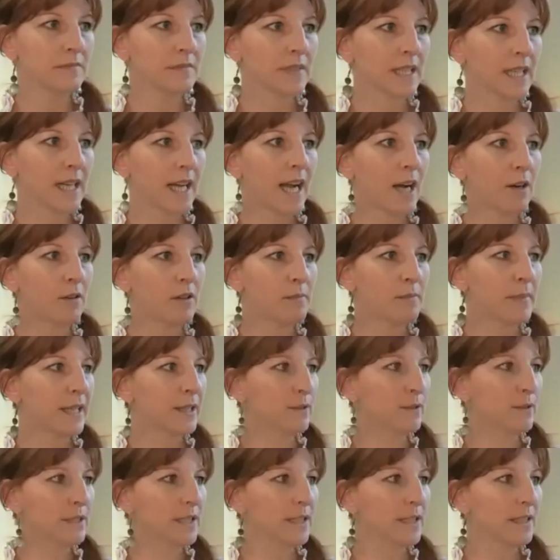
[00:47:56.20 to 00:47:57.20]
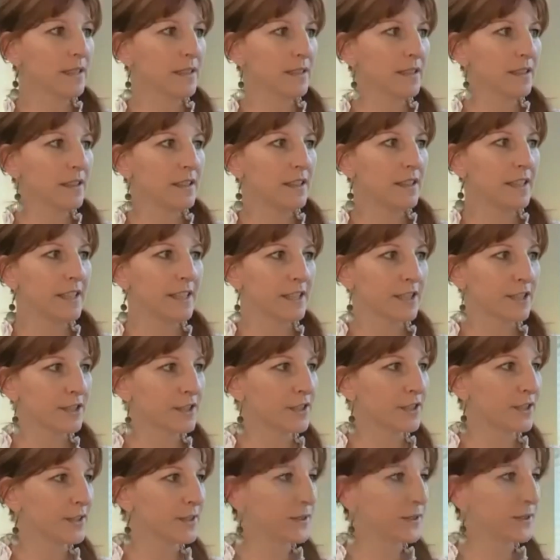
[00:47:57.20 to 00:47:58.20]
How about the link
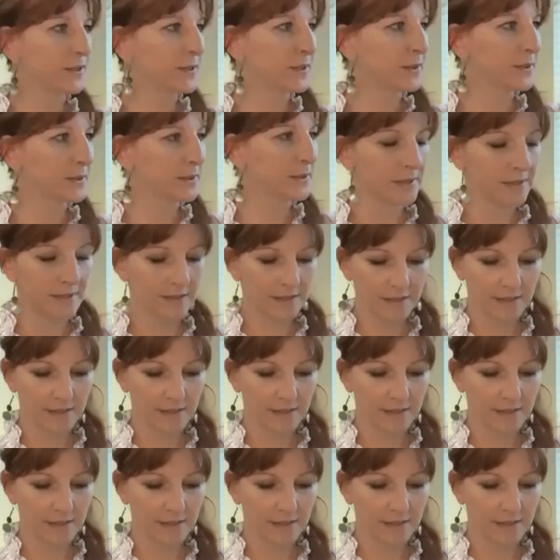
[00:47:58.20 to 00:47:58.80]
to